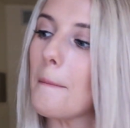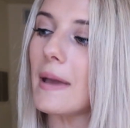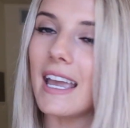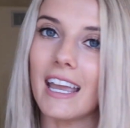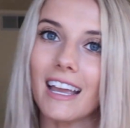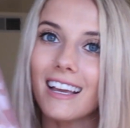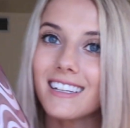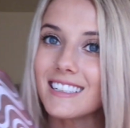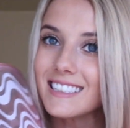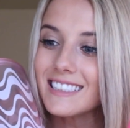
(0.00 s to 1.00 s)

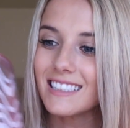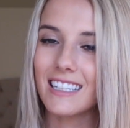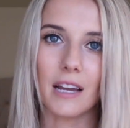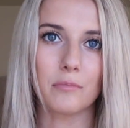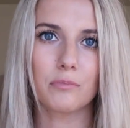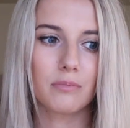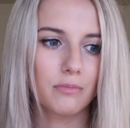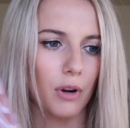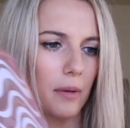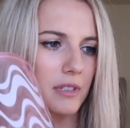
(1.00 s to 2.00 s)
Pink. I
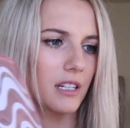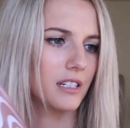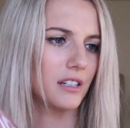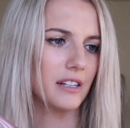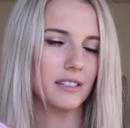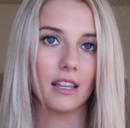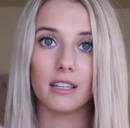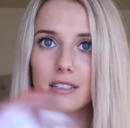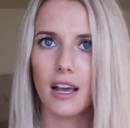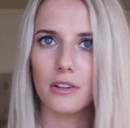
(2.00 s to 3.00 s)
promise I didn't set
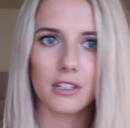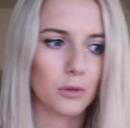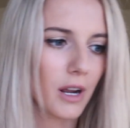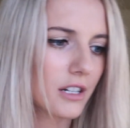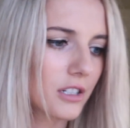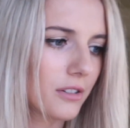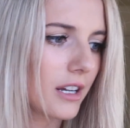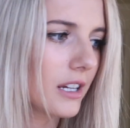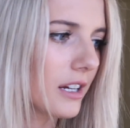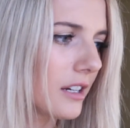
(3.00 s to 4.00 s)
these out. These were actually
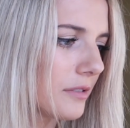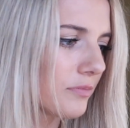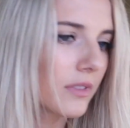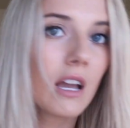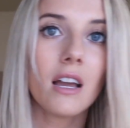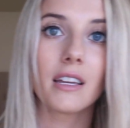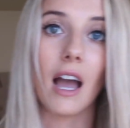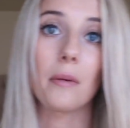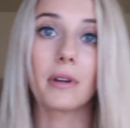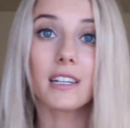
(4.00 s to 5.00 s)
right here.
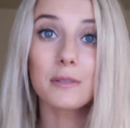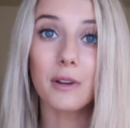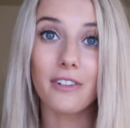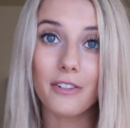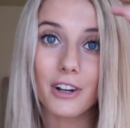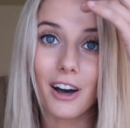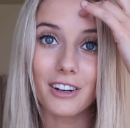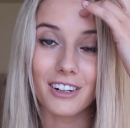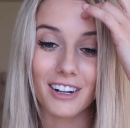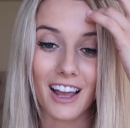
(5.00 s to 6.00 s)
Yeah, pink's my favorite
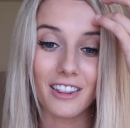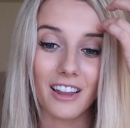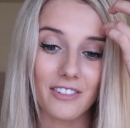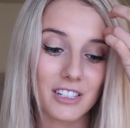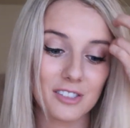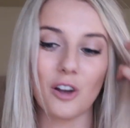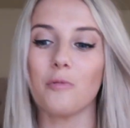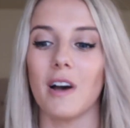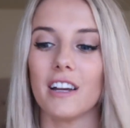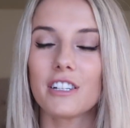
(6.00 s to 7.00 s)
color. I love it so
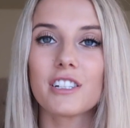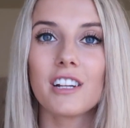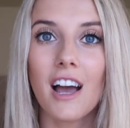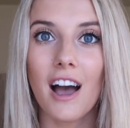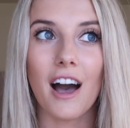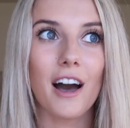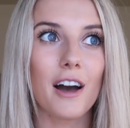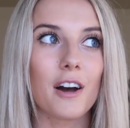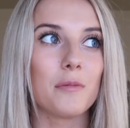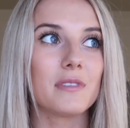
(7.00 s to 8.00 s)
much.
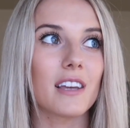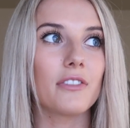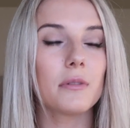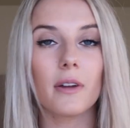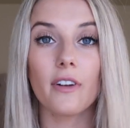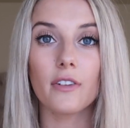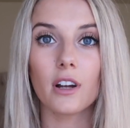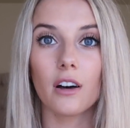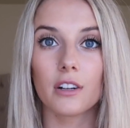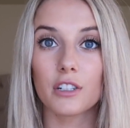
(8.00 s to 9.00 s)
Definitely my favorite
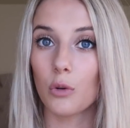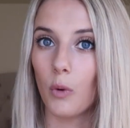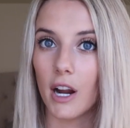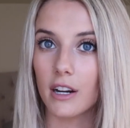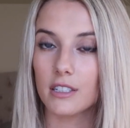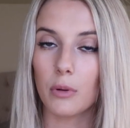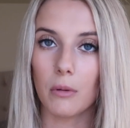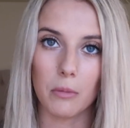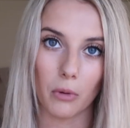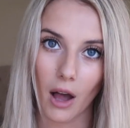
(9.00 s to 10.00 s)
color to wear is
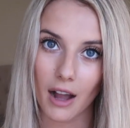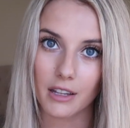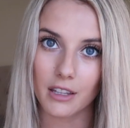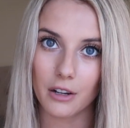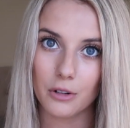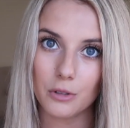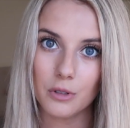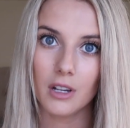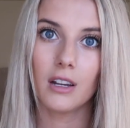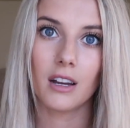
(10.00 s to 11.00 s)
probably black
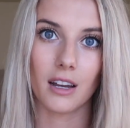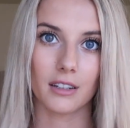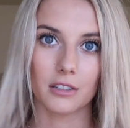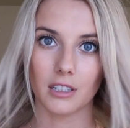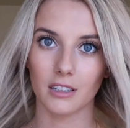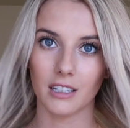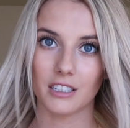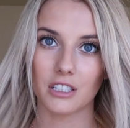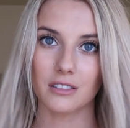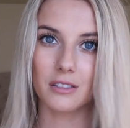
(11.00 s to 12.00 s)
though.
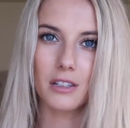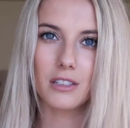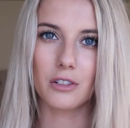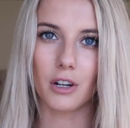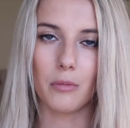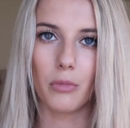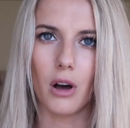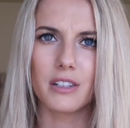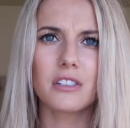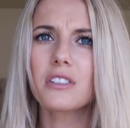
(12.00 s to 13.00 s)
It just looks good on
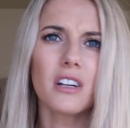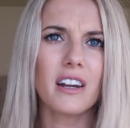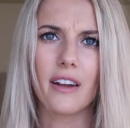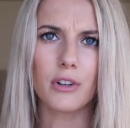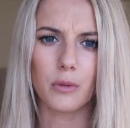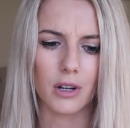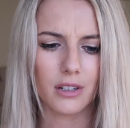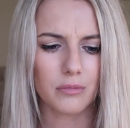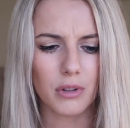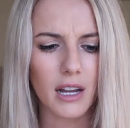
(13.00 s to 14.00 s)
blondes. It looks good on
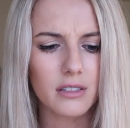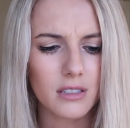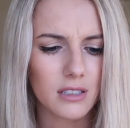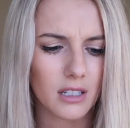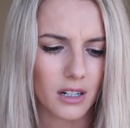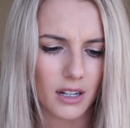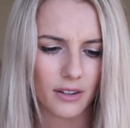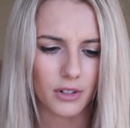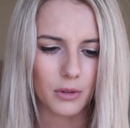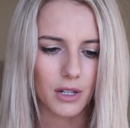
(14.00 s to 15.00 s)
everyone. Black looks good on
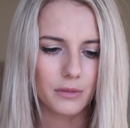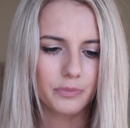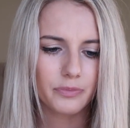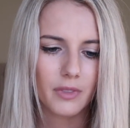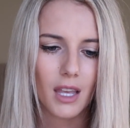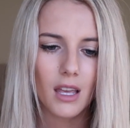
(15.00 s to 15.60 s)
everyone.